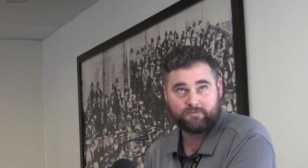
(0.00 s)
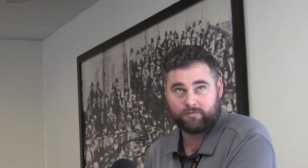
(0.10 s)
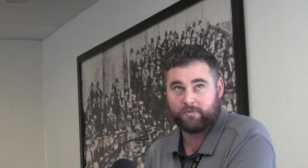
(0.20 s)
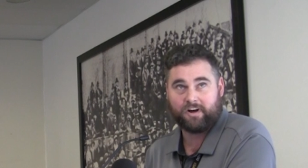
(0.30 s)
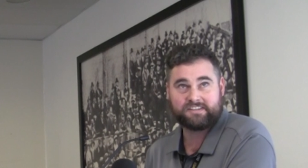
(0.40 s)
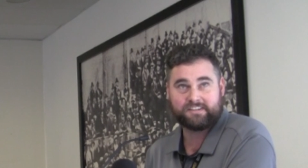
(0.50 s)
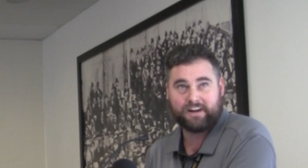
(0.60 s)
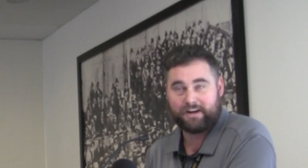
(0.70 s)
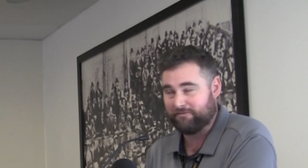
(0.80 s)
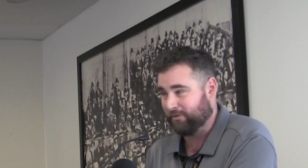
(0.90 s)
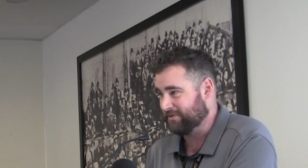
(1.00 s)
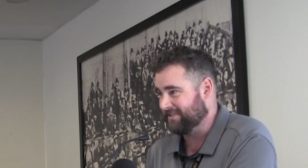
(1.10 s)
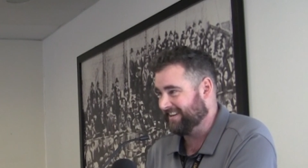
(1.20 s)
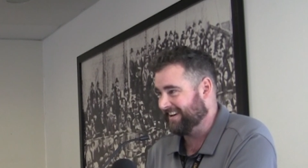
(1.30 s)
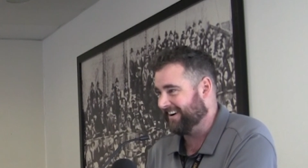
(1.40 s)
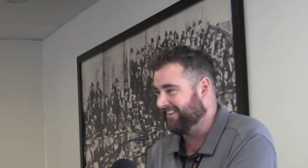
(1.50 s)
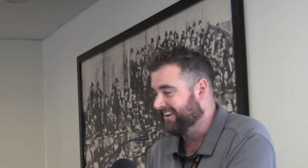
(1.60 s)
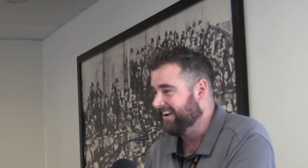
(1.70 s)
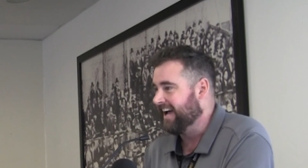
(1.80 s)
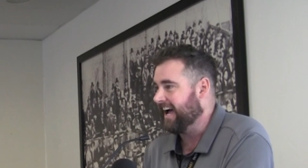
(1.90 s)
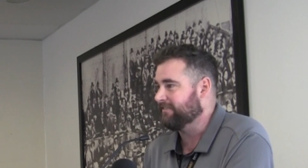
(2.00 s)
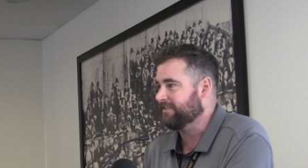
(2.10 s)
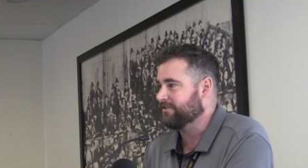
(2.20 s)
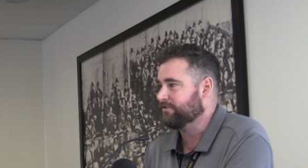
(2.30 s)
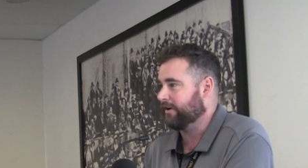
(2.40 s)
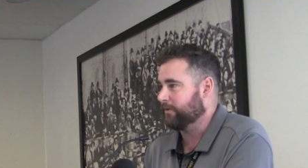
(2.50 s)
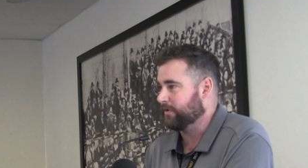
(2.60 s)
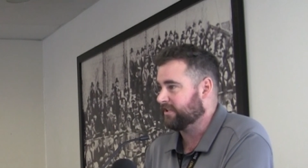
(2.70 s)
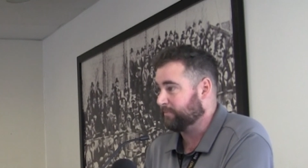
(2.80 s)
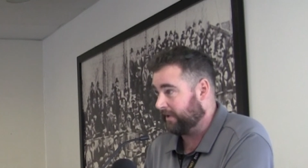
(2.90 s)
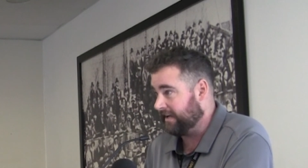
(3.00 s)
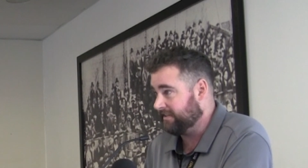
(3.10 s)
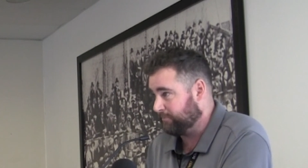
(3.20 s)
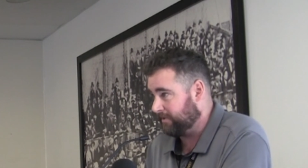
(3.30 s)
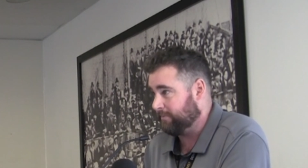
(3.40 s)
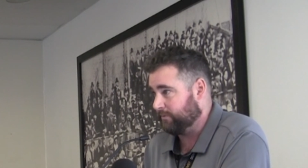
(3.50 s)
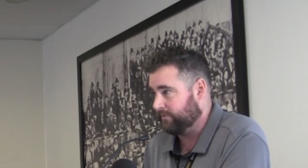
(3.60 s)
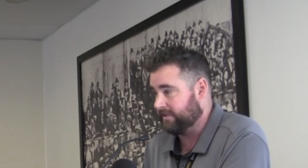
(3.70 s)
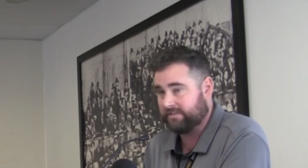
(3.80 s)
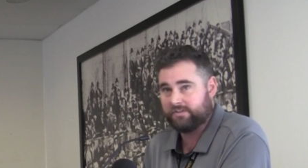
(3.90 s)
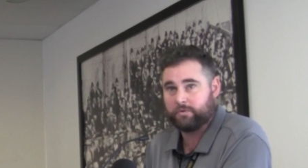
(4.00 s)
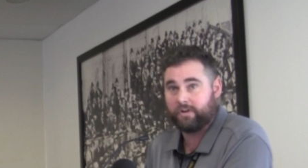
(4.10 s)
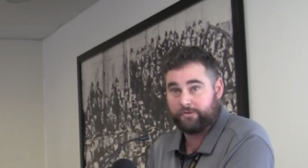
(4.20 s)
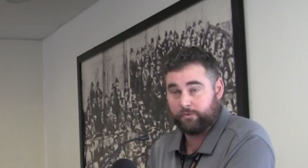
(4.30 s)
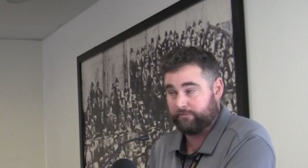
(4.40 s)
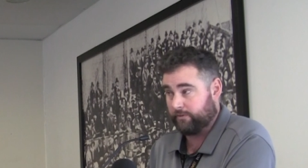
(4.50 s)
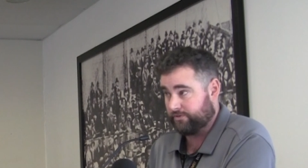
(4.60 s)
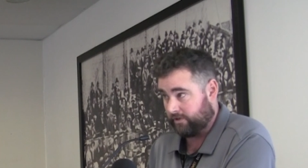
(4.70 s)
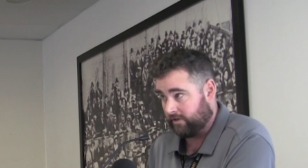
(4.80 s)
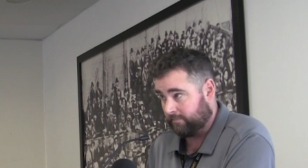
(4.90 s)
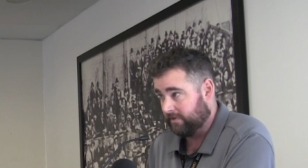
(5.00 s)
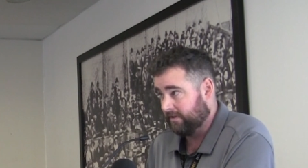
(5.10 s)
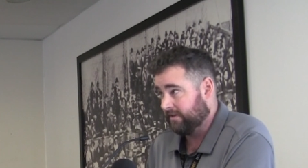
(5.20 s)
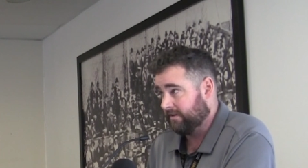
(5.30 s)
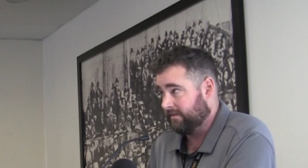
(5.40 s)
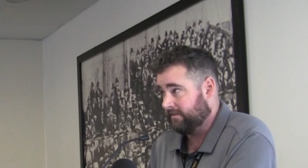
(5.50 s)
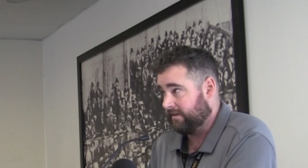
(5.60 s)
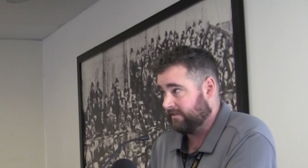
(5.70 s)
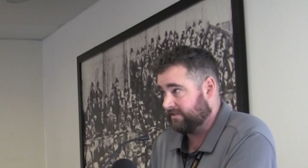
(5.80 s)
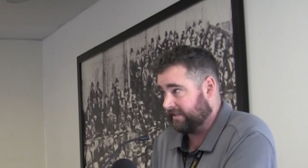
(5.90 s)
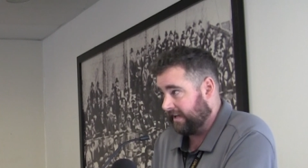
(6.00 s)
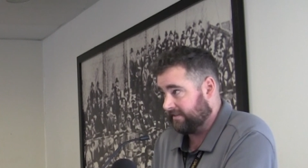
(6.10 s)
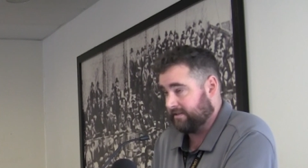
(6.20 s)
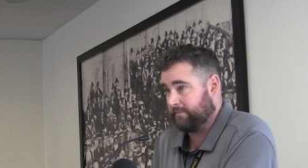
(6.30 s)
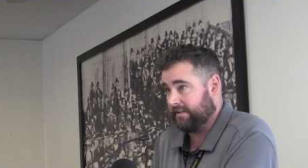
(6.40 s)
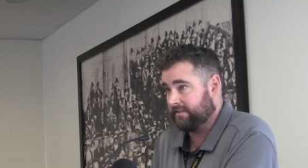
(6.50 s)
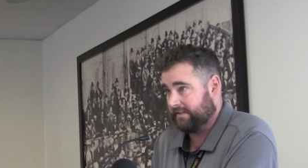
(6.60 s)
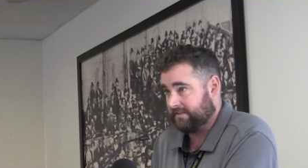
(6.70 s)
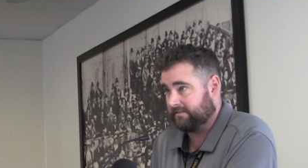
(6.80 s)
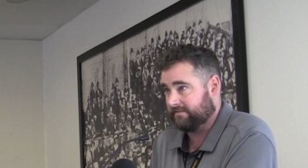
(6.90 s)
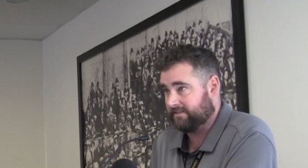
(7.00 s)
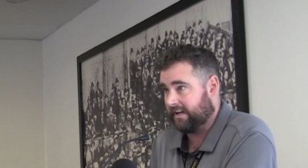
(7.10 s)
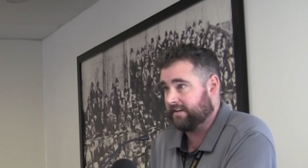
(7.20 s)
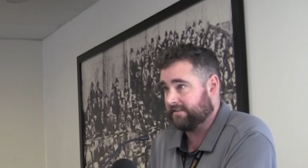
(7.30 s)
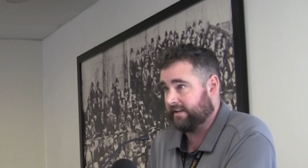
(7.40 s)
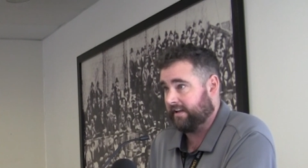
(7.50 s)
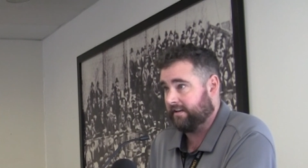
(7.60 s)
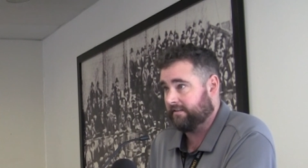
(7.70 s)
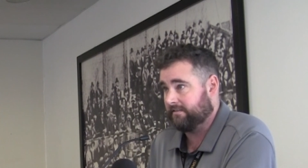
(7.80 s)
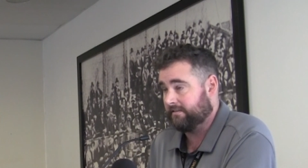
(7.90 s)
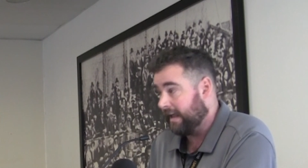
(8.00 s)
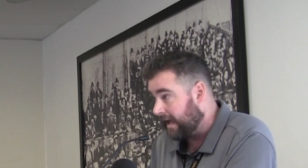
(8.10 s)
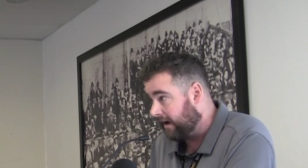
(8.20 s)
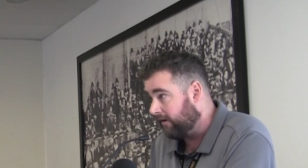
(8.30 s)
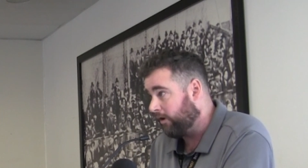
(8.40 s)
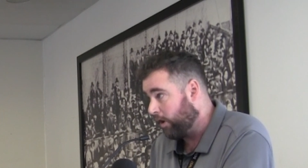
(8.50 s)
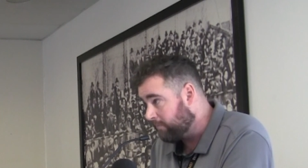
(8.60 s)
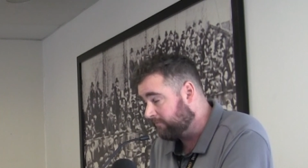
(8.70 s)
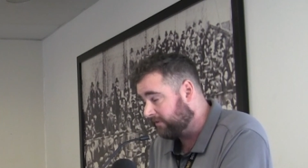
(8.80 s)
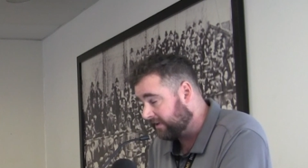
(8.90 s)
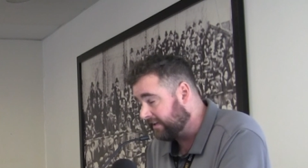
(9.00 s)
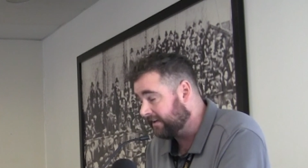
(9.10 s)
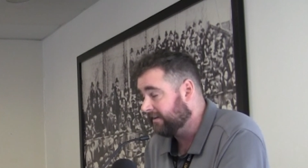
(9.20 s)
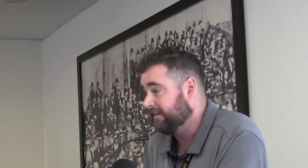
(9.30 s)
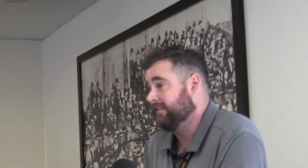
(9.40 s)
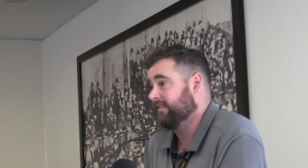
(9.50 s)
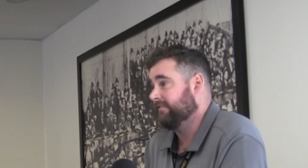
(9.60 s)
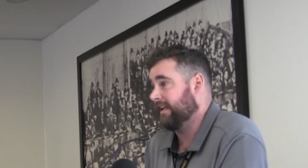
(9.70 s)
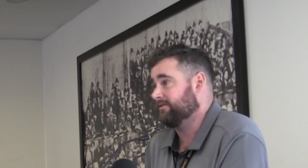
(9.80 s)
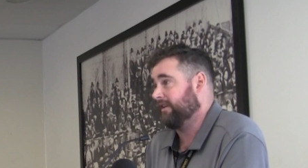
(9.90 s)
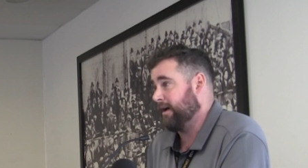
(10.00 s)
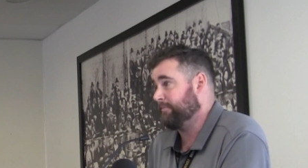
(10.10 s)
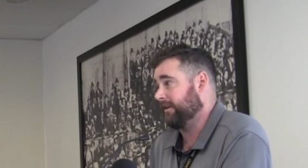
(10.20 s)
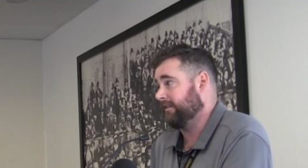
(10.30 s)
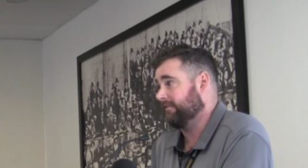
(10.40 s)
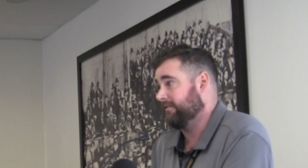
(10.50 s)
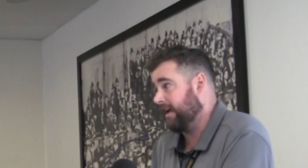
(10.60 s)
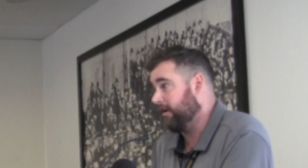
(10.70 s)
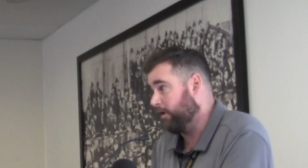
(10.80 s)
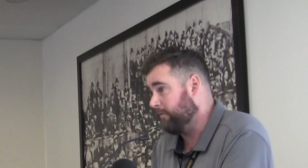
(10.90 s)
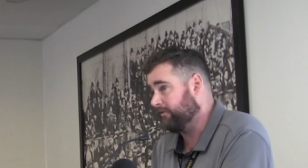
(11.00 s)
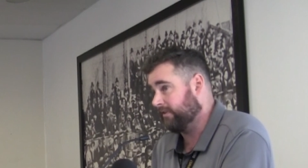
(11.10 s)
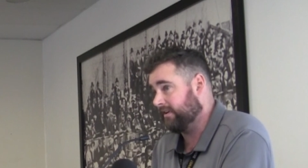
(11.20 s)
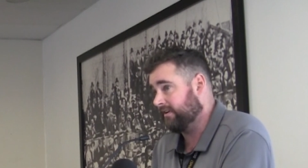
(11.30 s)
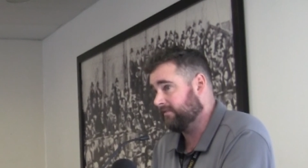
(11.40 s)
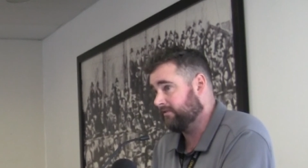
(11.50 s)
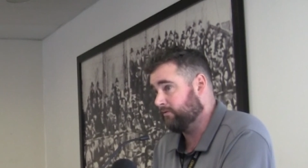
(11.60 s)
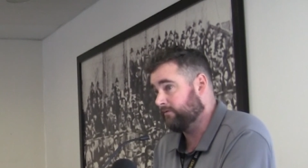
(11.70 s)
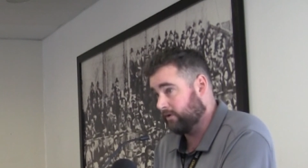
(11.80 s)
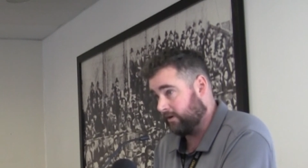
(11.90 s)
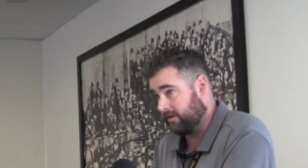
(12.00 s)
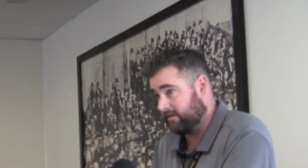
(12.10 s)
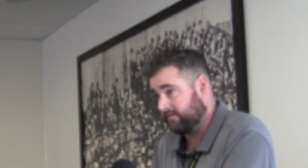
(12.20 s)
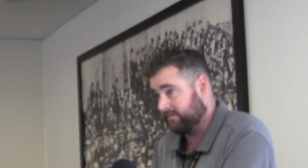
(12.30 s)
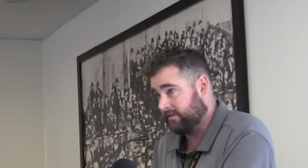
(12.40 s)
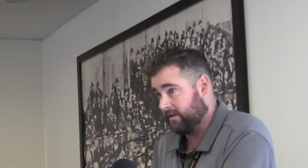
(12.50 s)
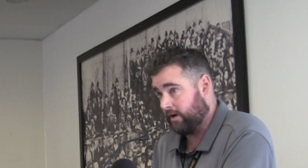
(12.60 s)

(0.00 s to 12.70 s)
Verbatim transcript: from 1984 to now having to try to explain to people this is what I do for a job to get somebody to listen to understand. Now, hopefully, that's not happening. Now, hopefully, you've got